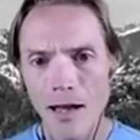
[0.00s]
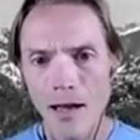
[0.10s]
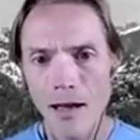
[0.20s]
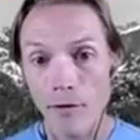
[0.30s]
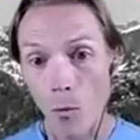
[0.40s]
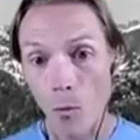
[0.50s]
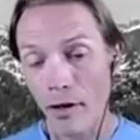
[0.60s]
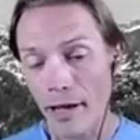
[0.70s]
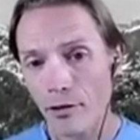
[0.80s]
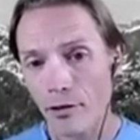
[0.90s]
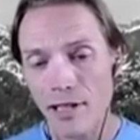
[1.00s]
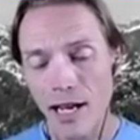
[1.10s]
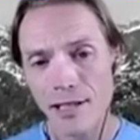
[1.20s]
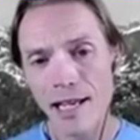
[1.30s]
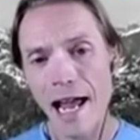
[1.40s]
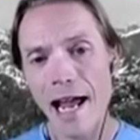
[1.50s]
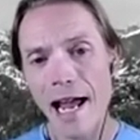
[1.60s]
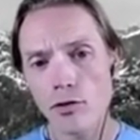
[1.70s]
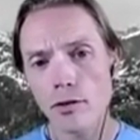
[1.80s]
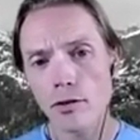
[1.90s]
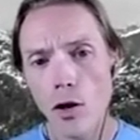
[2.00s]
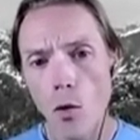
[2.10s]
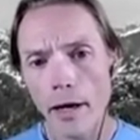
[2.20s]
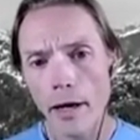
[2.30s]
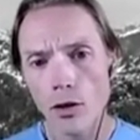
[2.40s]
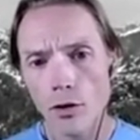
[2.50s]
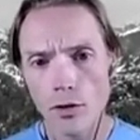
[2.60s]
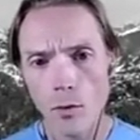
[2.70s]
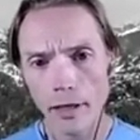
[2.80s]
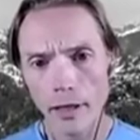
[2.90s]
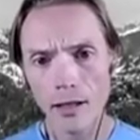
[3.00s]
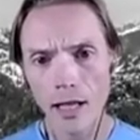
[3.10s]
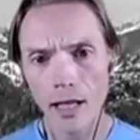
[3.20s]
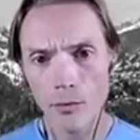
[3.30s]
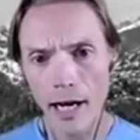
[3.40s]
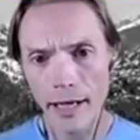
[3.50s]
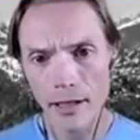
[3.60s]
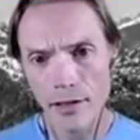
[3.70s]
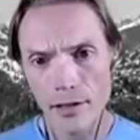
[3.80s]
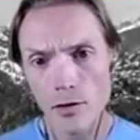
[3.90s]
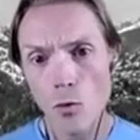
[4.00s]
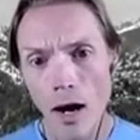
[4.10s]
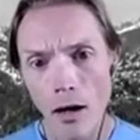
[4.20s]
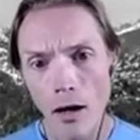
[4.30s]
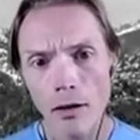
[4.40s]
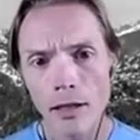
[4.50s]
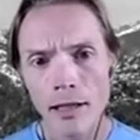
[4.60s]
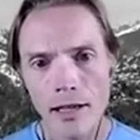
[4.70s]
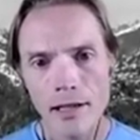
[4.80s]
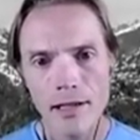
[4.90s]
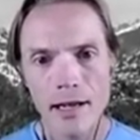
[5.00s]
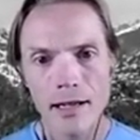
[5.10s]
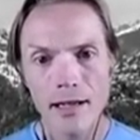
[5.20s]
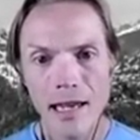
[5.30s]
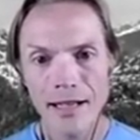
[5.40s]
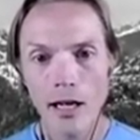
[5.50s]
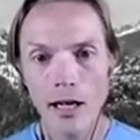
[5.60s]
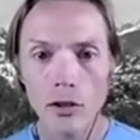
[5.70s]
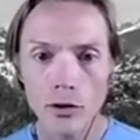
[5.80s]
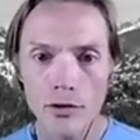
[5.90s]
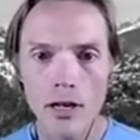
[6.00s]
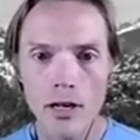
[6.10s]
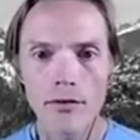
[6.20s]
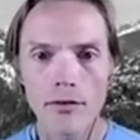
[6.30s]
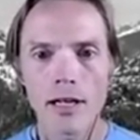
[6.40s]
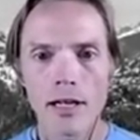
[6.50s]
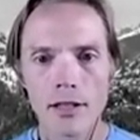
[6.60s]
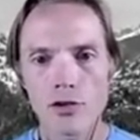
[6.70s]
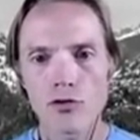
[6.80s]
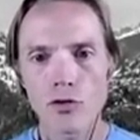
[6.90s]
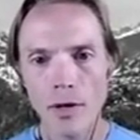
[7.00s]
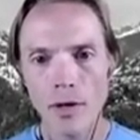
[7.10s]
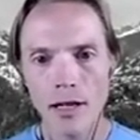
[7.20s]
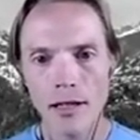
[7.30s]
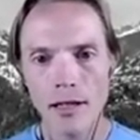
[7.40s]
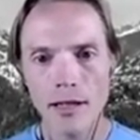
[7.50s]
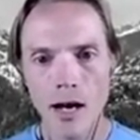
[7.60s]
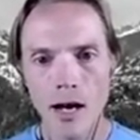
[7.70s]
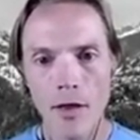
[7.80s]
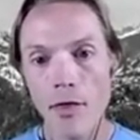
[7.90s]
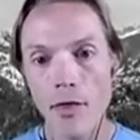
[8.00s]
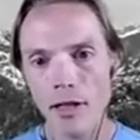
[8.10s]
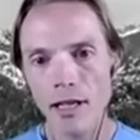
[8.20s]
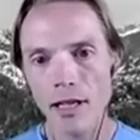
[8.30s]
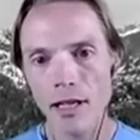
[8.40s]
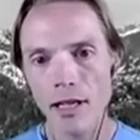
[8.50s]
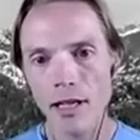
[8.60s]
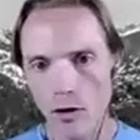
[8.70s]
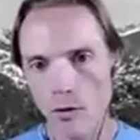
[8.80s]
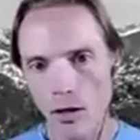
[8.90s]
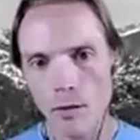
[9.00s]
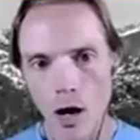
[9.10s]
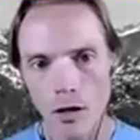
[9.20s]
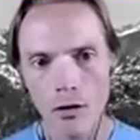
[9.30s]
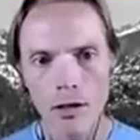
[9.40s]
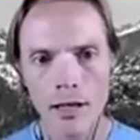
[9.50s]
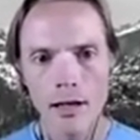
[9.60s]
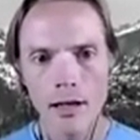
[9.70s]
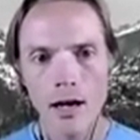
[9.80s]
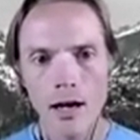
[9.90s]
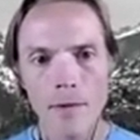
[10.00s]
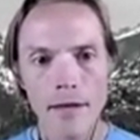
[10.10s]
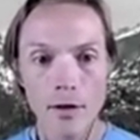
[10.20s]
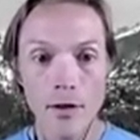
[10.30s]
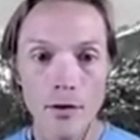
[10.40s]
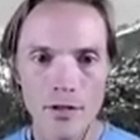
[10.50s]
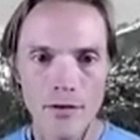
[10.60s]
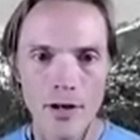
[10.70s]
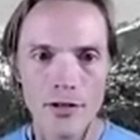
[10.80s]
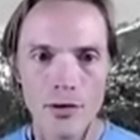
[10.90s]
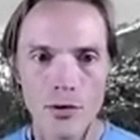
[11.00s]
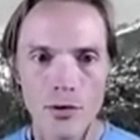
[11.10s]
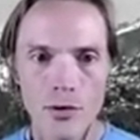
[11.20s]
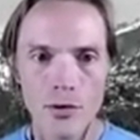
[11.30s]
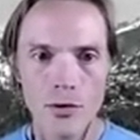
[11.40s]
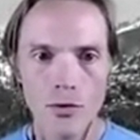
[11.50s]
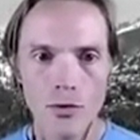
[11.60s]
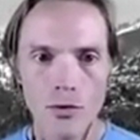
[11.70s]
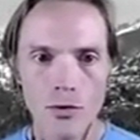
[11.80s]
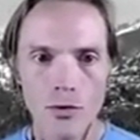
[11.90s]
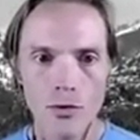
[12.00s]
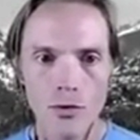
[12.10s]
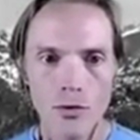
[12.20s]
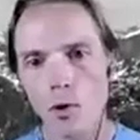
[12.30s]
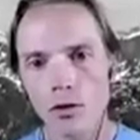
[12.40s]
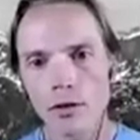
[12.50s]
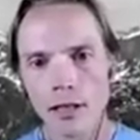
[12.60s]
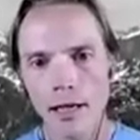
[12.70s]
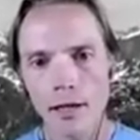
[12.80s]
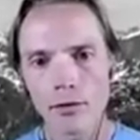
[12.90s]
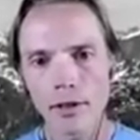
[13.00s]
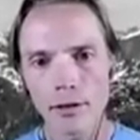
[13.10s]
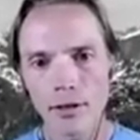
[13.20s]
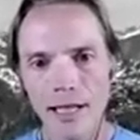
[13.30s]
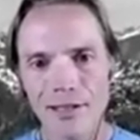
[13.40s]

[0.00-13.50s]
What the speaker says: from what I understand, is actually quite close to what GitLab practices as well, is an inclusive, distributed authority and accountability model. And for those of us who live in the DevOps world, it really relates